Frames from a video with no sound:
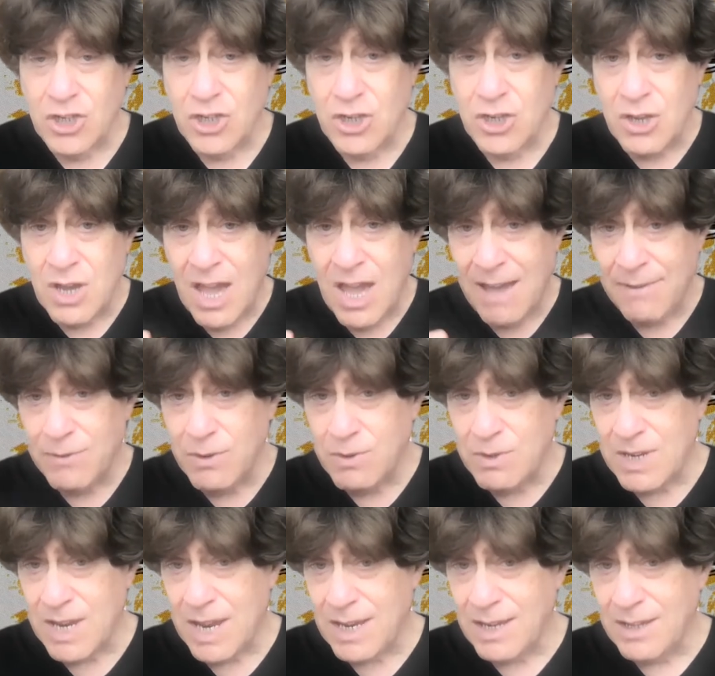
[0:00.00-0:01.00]
Do, have you
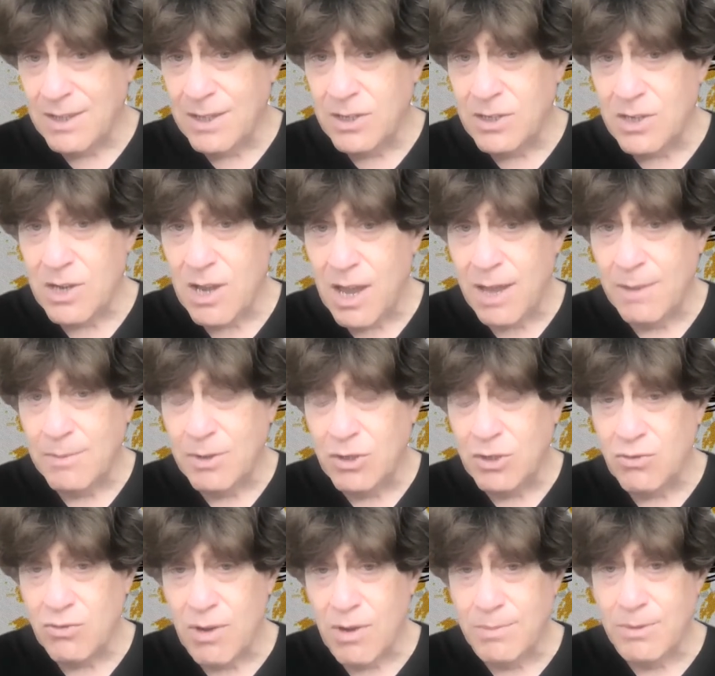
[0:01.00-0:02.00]
taken the time and
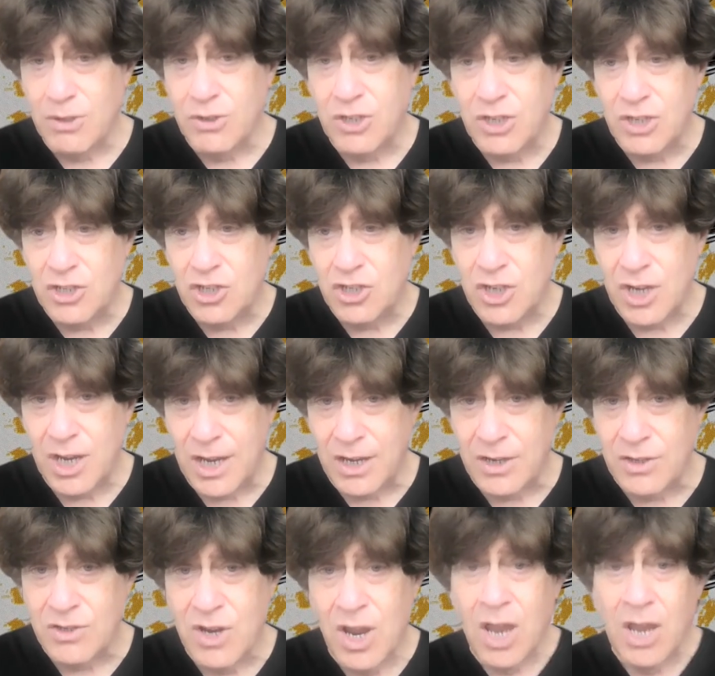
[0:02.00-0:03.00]
trouble to
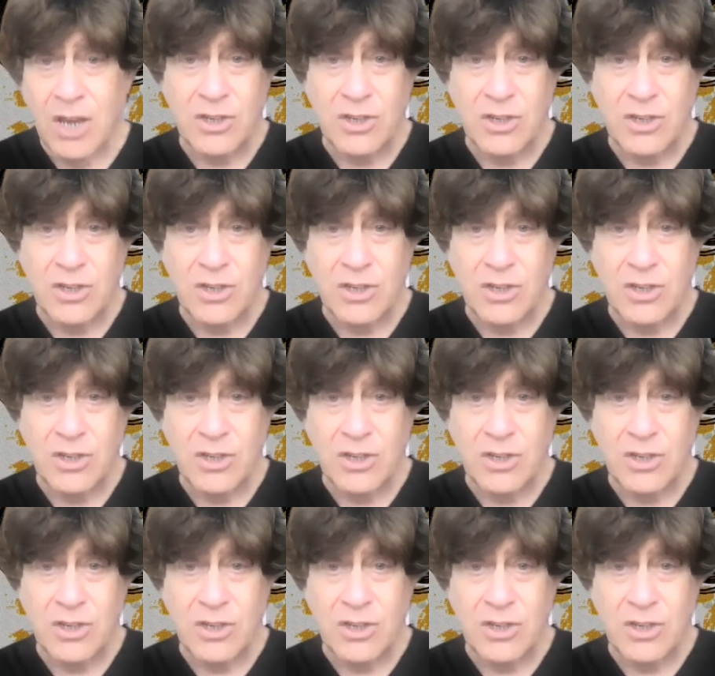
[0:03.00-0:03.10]
change,